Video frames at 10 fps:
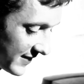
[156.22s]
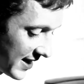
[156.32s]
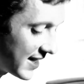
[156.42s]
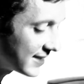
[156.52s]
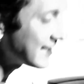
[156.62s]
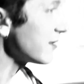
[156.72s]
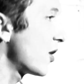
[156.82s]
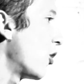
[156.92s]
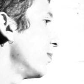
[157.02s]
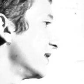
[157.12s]
And I sound
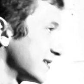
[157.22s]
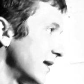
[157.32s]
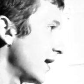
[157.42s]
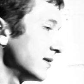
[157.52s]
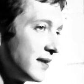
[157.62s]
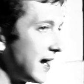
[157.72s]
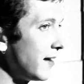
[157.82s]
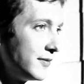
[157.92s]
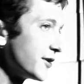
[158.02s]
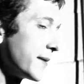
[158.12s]
hopeless.
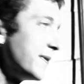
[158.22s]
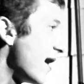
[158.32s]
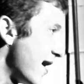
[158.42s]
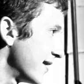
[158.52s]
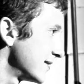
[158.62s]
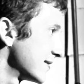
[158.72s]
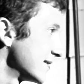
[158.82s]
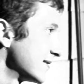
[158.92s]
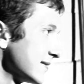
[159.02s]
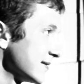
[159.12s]
Look, I'm not.